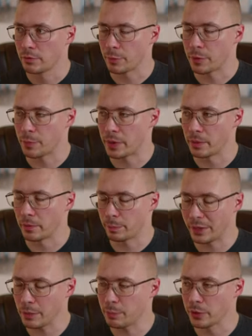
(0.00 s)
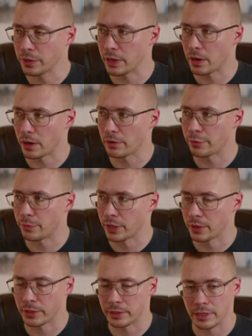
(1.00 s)
for people that aren't
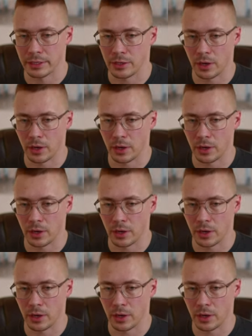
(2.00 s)
familiar with this,